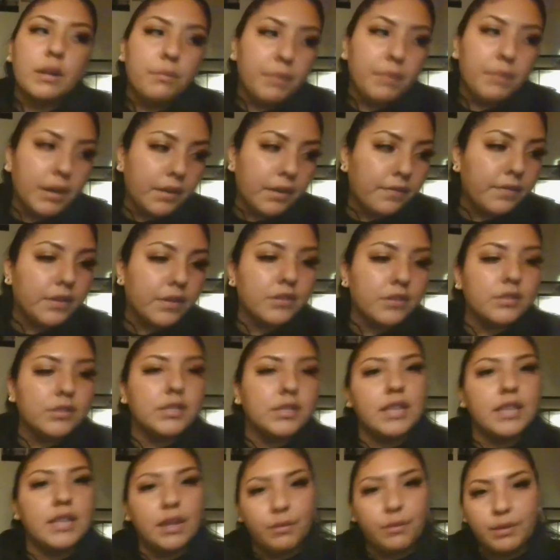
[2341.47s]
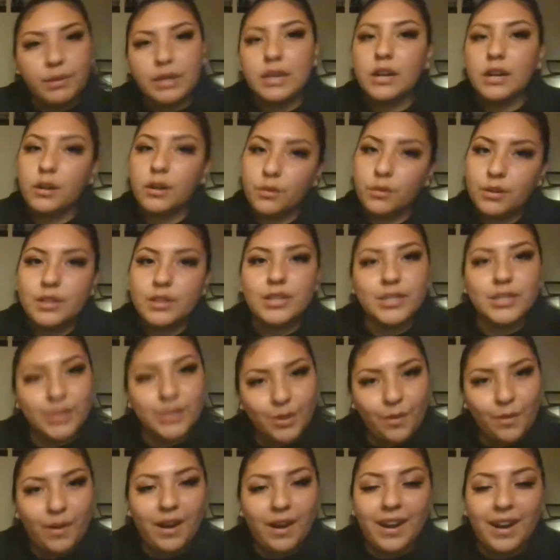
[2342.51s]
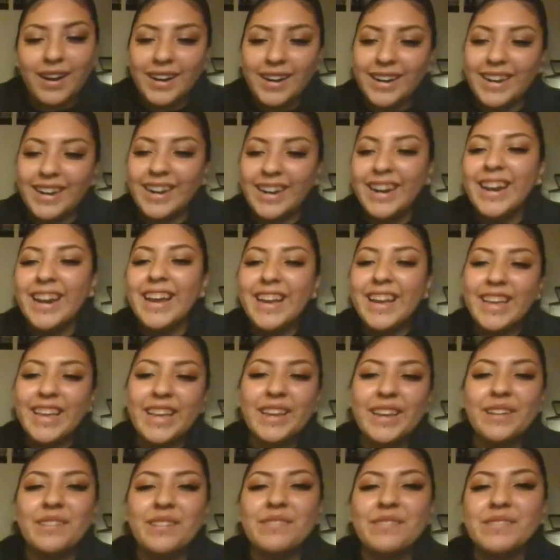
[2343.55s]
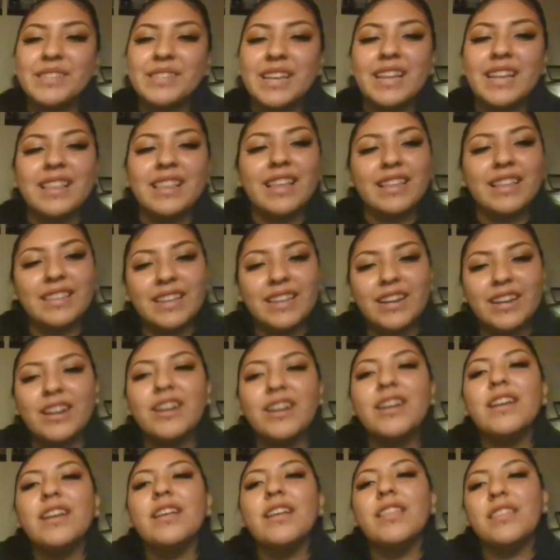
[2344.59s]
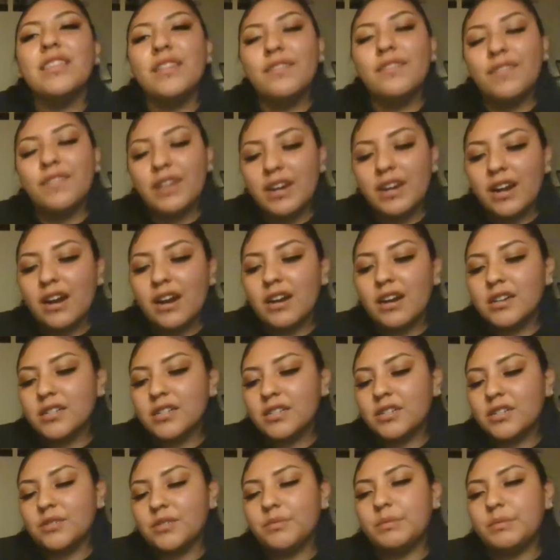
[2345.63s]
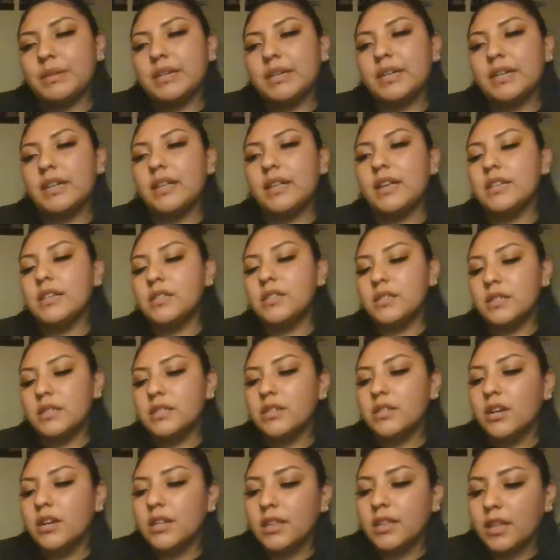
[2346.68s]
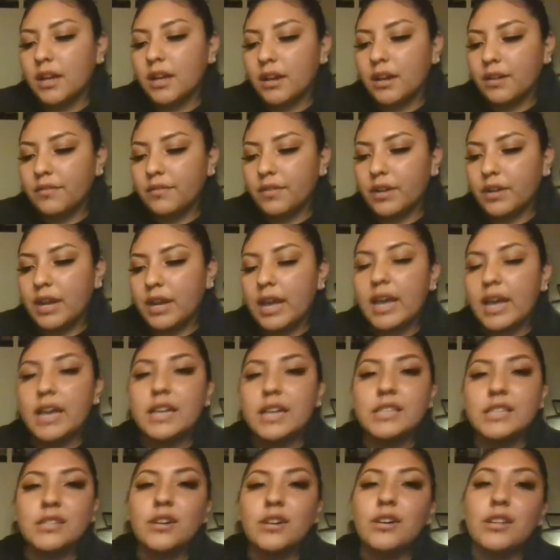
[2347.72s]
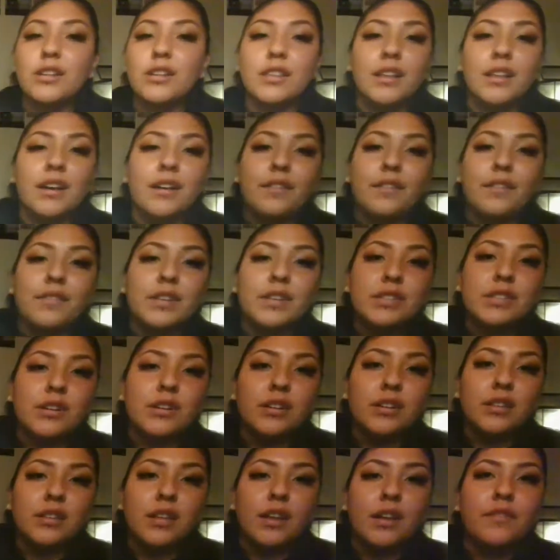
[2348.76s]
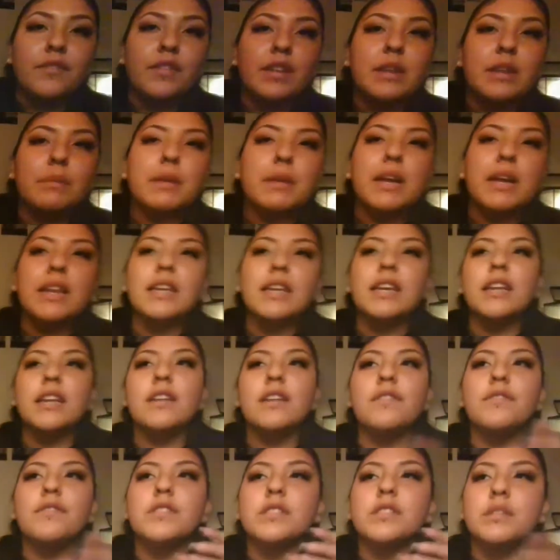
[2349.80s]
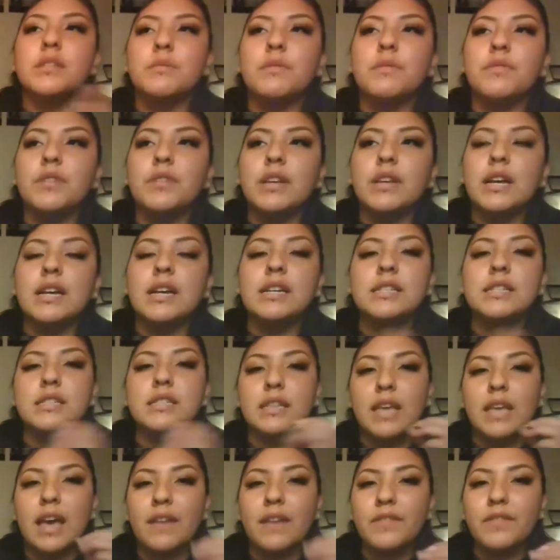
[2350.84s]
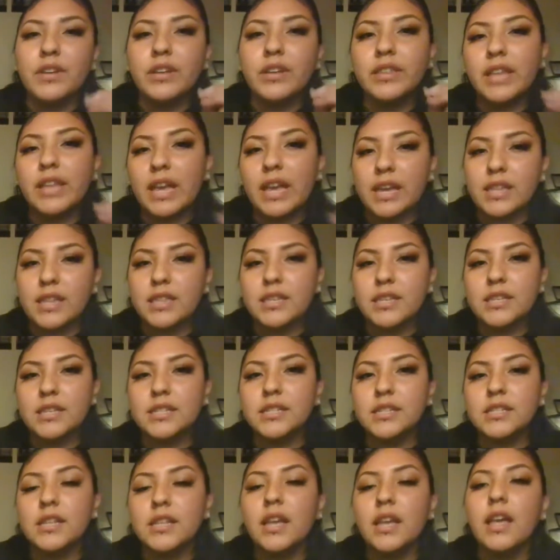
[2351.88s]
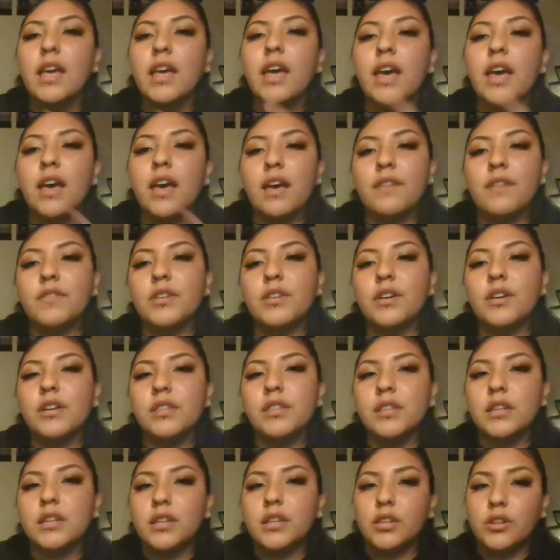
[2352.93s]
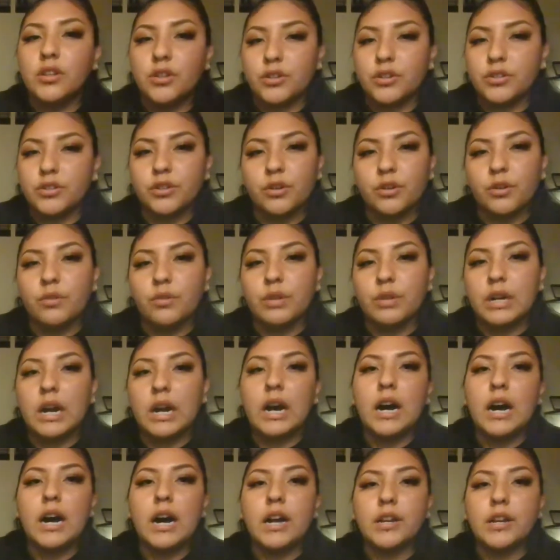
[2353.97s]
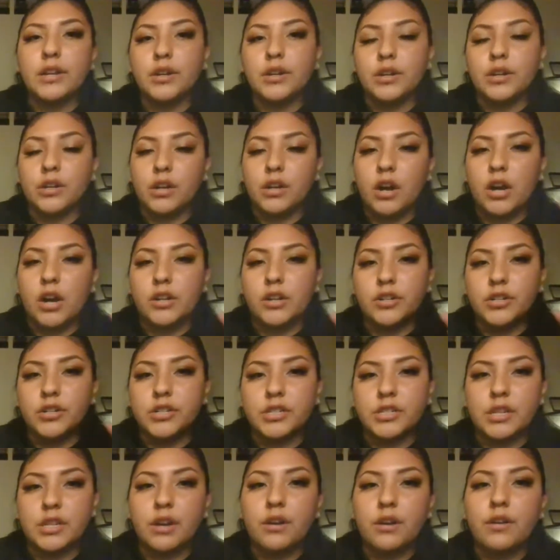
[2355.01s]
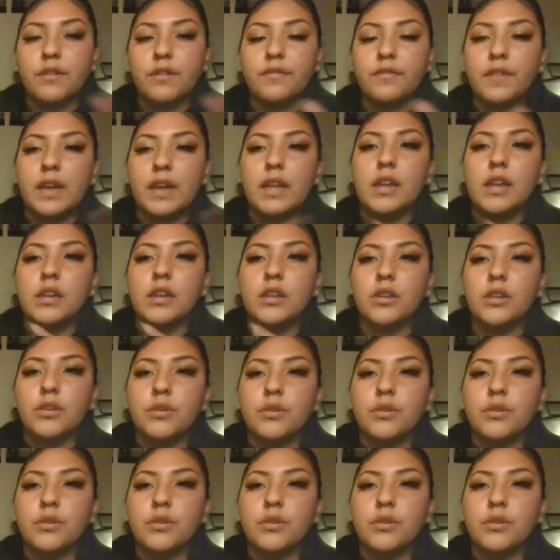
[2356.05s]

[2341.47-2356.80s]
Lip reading: a book first, and then we can go to the store. You know what I'm saying? Like, they're very hard on you, but it's all love, okay? It's all love. It's all love. And I'm kind of getting, for some of you guys, heavy on the atheist, heavy on the you're your own God, you're a God yourself, and